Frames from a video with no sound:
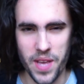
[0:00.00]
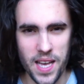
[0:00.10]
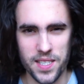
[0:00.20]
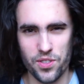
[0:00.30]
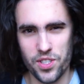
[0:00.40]

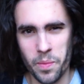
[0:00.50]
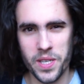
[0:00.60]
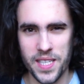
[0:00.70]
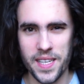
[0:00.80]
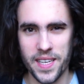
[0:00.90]
Yes, to some
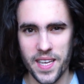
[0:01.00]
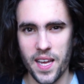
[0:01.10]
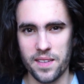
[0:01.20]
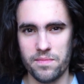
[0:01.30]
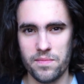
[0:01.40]
extent I
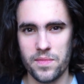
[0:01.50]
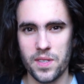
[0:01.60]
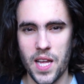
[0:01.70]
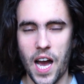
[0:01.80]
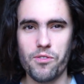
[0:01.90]
can.
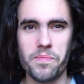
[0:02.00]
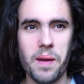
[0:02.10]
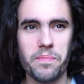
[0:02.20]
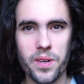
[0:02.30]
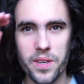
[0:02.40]
I
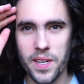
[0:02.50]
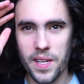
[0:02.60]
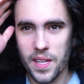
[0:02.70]
remember